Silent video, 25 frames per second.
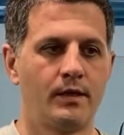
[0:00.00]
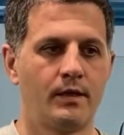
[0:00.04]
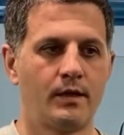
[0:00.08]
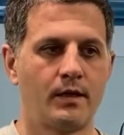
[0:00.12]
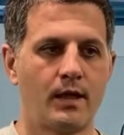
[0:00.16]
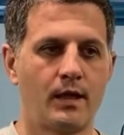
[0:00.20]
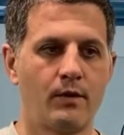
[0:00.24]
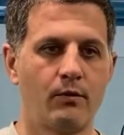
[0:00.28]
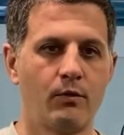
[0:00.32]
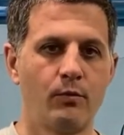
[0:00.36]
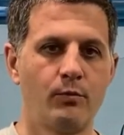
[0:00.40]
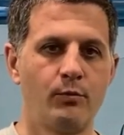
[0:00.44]

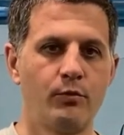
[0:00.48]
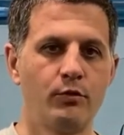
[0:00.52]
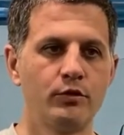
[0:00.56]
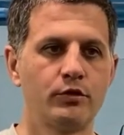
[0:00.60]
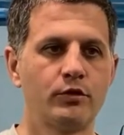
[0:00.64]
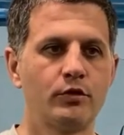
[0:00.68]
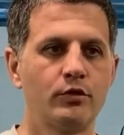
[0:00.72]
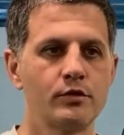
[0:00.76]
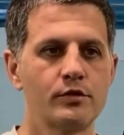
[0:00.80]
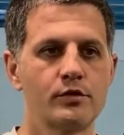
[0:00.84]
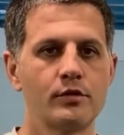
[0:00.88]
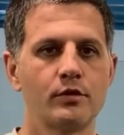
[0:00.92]
I will put
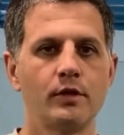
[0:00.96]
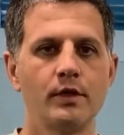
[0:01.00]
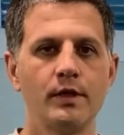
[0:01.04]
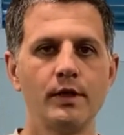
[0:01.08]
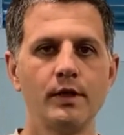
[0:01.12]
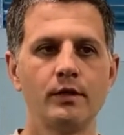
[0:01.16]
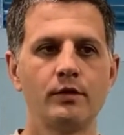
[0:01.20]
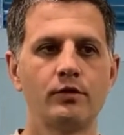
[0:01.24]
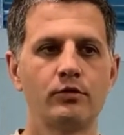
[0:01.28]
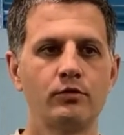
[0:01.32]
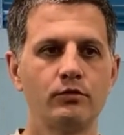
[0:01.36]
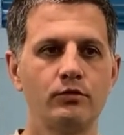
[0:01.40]
also a
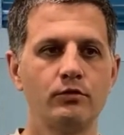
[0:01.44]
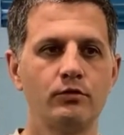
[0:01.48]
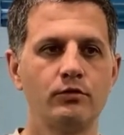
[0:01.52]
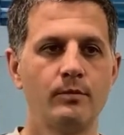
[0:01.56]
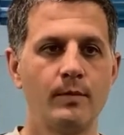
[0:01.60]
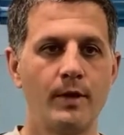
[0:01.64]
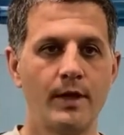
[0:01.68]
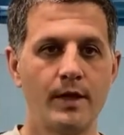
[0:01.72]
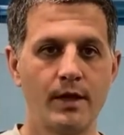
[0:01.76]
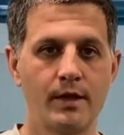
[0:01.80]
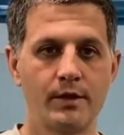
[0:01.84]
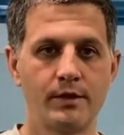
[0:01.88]
link to
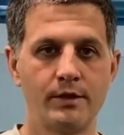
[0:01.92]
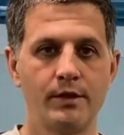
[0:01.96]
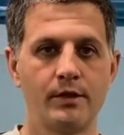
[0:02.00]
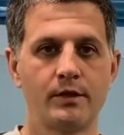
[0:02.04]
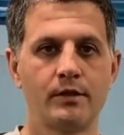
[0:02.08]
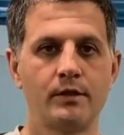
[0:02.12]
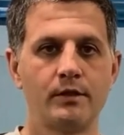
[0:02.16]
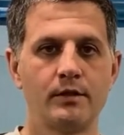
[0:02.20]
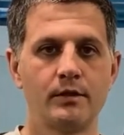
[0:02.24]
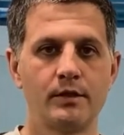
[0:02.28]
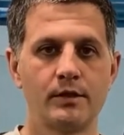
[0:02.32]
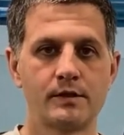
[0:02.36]
my
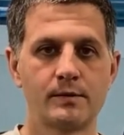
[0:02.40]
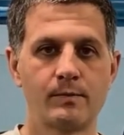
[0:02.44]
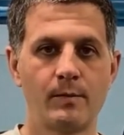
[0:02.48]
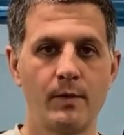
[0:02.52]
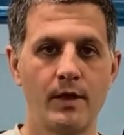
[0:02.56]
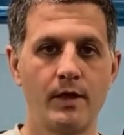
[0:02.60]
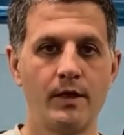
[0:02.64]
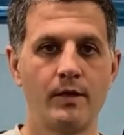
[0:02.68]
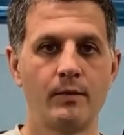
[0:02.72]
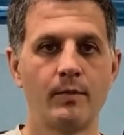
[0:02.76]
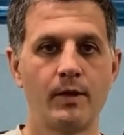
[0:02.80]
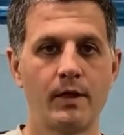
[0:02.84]
article
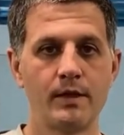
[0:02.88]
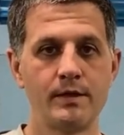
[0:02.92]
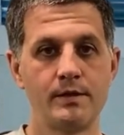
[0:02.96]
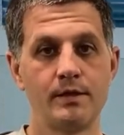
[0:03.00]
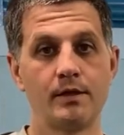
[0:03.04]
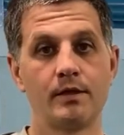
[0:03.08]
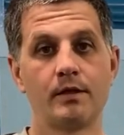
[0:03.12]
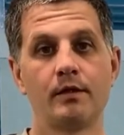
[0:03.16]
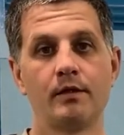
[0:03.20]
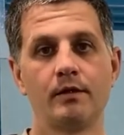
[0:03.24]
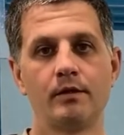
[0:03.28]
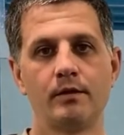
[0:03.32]
explaining
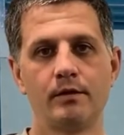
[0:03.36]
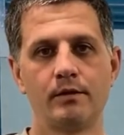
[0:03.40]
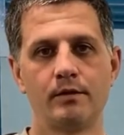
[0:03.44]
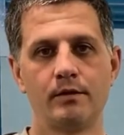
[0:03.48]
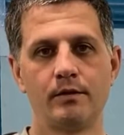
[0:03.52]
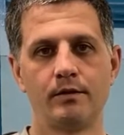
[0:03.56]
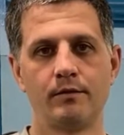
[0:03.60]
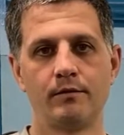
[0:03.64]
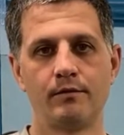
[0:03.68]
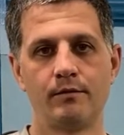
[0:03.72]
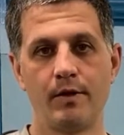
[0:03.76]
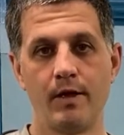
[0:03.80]
bicycle
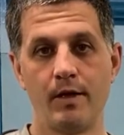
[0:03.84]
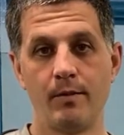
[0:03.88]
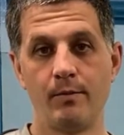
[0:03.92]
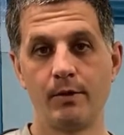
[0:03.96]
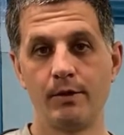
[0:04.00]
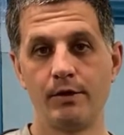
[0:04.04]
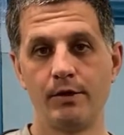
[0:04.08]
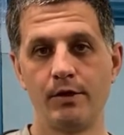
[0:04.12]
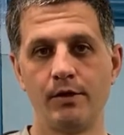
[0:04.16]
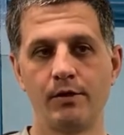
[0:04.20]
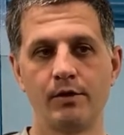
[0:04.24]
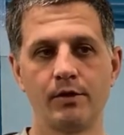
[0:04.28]
frame
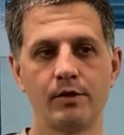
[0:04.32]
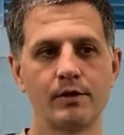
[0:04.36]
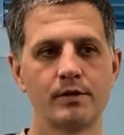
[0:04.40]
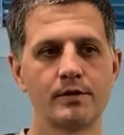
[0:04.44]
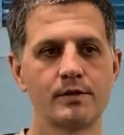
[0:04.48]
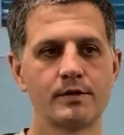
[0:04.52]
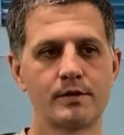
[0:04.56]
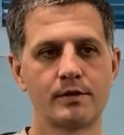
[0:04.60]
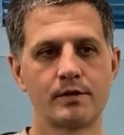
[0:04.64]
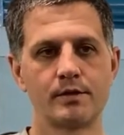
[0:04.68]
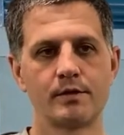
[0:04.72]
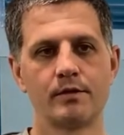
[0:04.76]

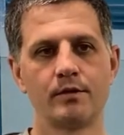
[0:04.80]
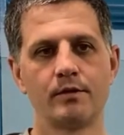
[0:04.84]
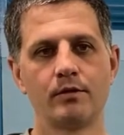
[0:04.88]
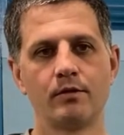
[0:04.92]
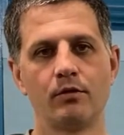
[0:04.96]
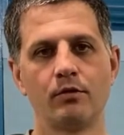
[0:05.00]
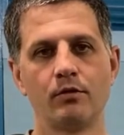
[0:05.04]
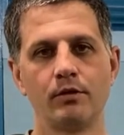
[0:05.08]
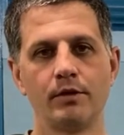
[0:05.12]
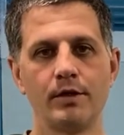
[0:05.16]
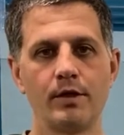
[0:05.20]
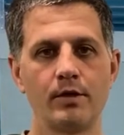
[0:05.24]
materials,
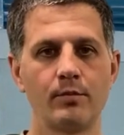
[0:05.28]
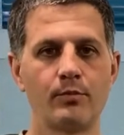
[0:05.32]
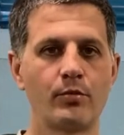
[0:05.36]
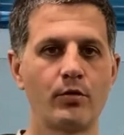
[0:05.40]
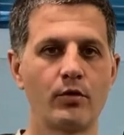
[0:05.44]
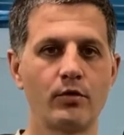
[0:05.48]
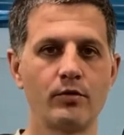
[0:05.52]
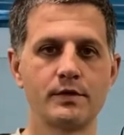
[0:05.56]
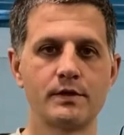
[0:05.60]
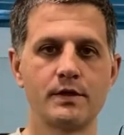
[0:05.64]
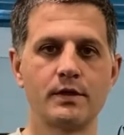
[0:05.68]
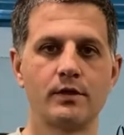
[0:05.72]
all their
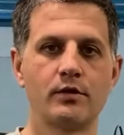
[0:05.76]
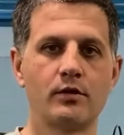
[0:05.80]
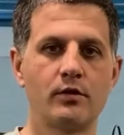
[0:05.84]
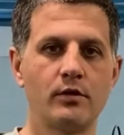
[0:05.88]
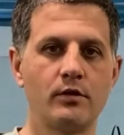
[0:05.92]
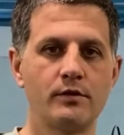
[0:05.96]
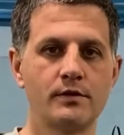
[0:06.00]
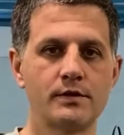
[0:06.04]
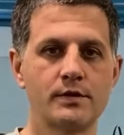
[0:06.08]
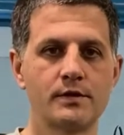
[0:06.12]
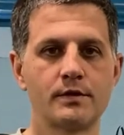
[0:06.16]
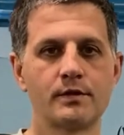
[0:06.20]
pros and
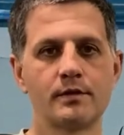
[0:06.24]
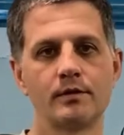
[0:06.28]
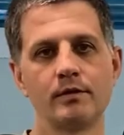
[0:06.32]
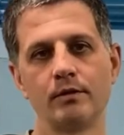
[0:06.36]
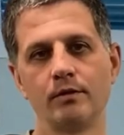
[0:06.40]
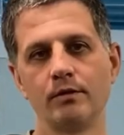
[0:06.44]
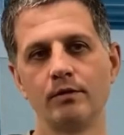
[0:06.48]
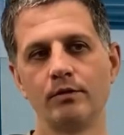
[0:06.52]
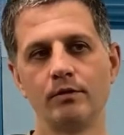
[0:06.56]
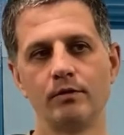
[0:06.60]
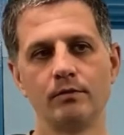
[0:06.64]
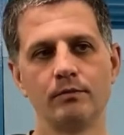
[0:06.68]
cons,
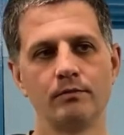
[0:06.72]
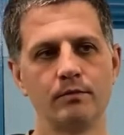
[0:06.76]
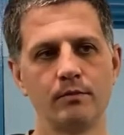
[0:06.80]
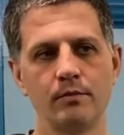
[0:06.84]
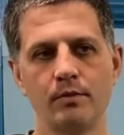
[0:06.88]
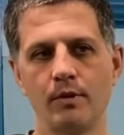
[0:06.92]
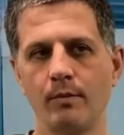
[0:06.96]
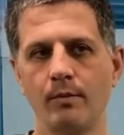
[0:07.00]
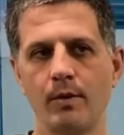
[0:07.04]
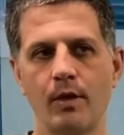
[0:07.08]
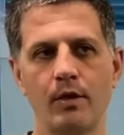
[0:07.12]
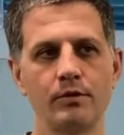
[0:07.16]

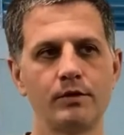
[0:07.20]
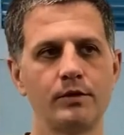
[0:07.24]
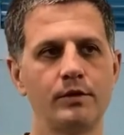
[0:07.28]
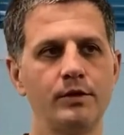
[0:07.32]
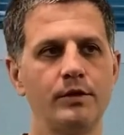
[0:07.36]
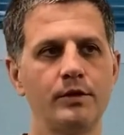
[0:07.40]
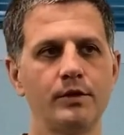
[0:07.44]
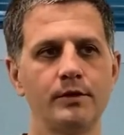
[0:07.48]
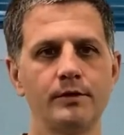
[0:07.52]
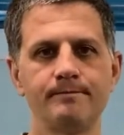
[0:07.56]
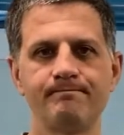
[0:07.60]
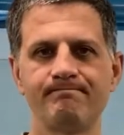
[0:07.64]
about
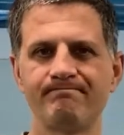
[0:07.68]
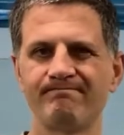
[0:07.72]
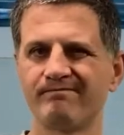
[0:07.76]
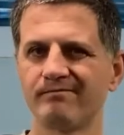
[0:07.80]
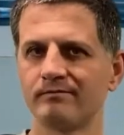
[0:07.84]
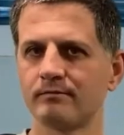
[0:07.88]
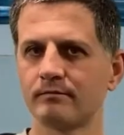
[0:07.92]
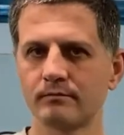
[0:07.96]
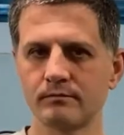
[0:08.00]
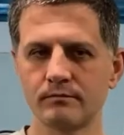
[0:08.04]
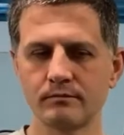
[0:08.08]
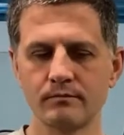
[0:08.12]

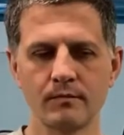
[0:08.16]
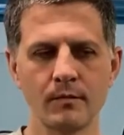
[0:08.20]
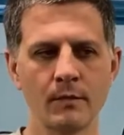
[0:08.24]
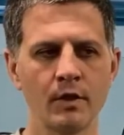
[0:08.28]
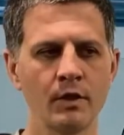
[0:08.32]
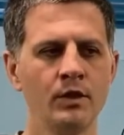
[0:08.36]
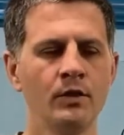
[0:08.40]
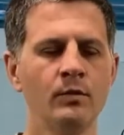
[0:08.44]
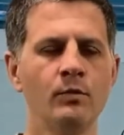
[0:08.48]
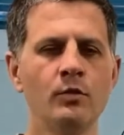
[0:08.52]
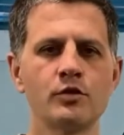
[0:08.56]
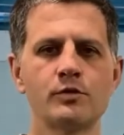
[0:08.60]

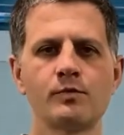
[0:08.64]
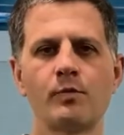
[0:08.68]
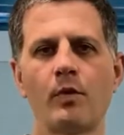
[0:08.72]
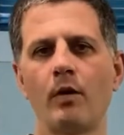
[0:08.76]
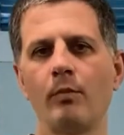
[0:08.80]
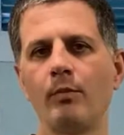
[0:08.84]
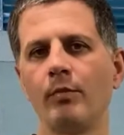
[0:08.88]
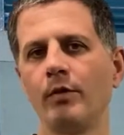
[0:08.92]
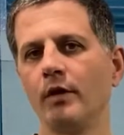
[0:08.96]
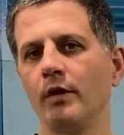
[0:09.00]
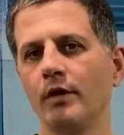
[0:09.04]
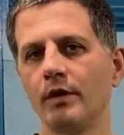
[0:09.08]
the most
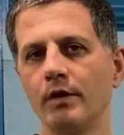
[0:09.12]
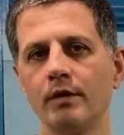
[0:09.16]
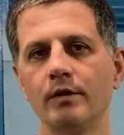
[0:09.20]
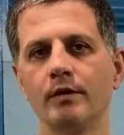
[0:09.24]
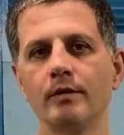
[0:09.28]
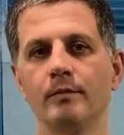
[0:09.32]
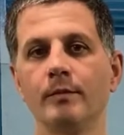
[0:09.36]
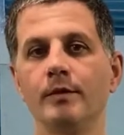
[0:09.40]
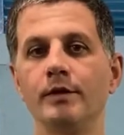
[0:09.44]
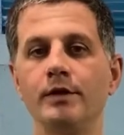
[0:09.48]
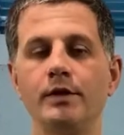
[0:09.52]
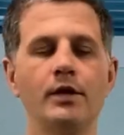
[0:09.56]
popular
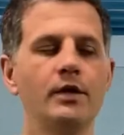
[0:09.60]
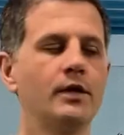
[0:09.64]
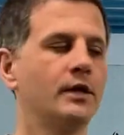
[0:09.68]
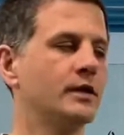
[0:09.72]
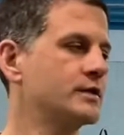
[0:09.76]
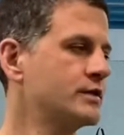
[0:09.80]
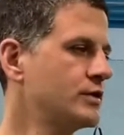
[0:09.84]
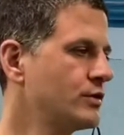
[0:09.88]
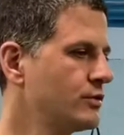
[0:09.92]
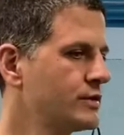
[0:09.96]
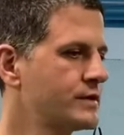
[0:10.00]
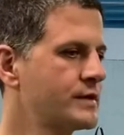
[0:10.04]

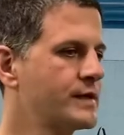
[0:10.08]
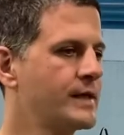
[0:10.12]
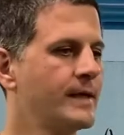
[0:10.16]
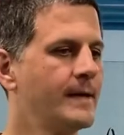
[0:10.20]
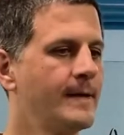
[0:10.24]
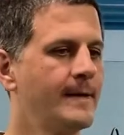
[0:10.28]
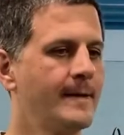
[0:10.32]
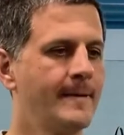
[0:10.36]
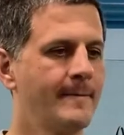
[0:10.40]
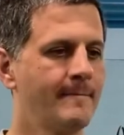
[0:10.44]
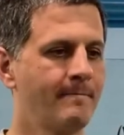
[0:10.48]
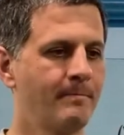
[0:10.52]
materials used.
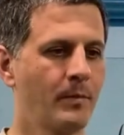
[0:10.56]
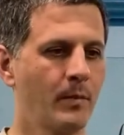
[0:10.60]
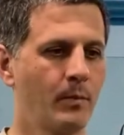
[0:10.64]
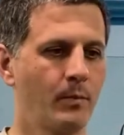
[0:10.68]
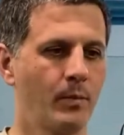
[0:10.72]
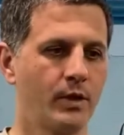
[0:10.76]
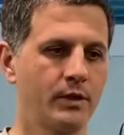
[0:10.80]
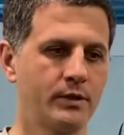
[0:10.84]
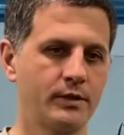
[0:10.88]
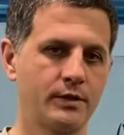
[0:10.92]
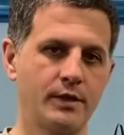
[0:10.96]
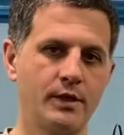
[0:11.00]

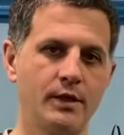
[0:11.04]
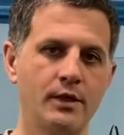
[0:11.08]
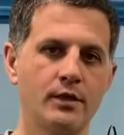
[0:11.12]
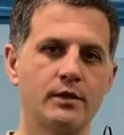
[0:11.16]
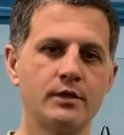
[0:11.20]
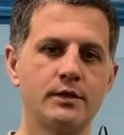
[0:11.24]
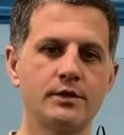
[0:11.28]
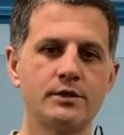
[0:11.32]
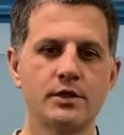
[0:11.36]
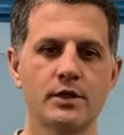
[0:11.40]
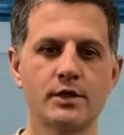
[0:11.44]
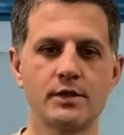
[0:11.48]
But
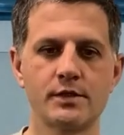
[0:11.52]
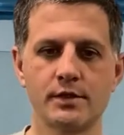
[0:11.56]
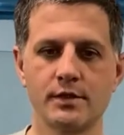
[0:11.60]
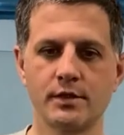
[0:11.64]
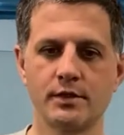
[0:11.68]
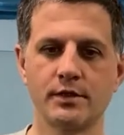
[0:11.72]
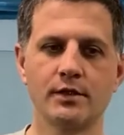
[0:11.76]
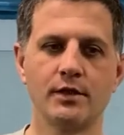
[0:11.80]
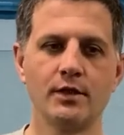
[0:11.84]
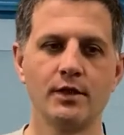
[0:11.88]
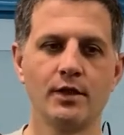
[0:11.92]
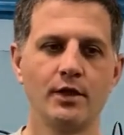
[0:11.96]
here just
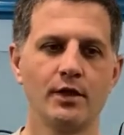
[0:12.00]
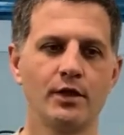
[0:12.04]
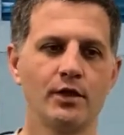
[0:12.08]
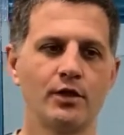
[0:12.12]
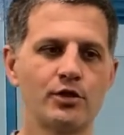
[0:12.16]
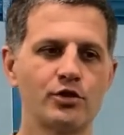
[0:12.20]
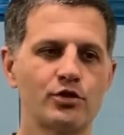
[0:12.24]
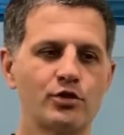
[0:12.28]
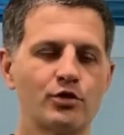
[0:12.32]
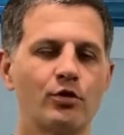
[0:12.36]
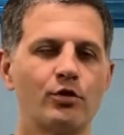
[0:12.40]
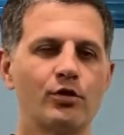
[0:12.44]
a
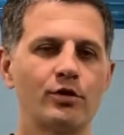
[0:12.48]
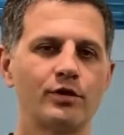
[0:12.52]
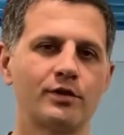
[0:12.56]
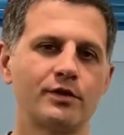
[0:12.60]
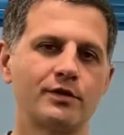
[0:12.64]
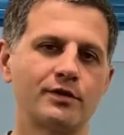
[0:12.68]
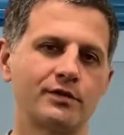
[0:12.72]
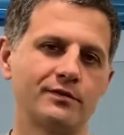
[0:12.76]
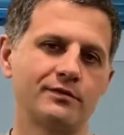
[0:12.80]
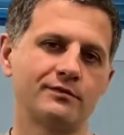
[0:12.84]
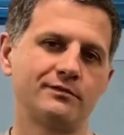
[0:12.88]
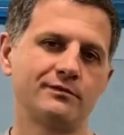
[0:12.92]
short
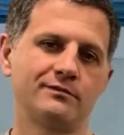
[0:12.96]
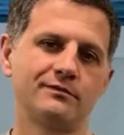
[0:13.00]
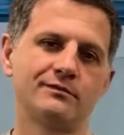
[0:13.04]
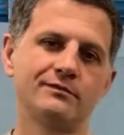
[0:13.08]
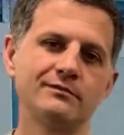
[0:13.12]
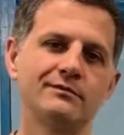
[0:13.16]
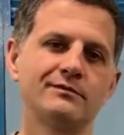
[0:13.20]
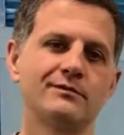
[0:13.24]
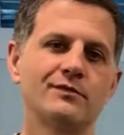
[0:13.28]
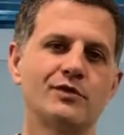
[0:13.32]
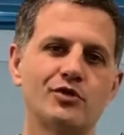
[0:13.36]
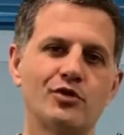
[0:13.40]

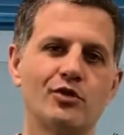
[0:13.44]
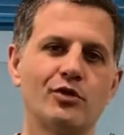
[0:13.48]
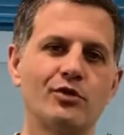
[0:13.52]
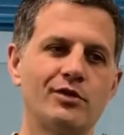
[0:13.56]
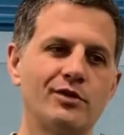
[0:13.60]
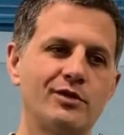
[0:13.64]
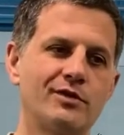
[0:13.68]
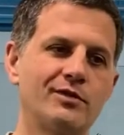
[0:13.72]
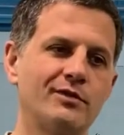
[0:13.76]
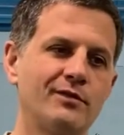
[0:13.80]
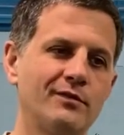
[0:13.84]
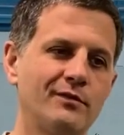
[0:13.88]

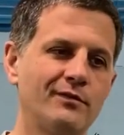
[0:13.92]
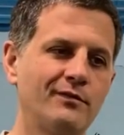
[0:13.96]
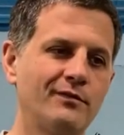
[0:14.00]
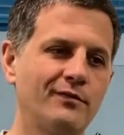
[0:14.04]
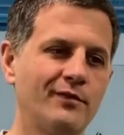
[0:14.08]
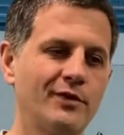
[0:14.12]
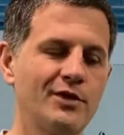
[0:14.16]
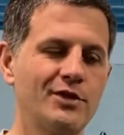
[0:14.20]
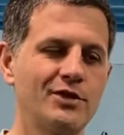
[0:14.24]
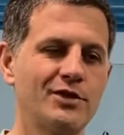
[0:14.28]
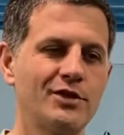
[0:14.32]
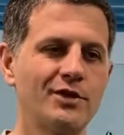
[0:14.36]

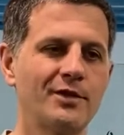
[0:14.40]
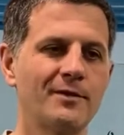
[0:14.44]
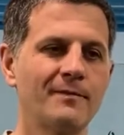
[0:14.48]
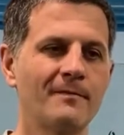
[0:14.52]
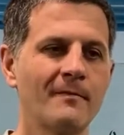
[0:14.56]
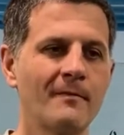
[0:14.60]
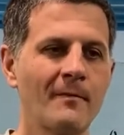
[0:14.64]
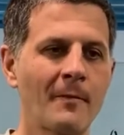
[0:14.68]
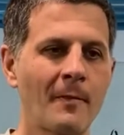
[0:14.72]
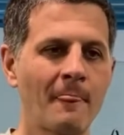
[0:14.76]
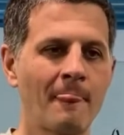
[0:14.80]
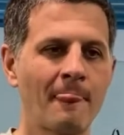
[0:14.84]
version.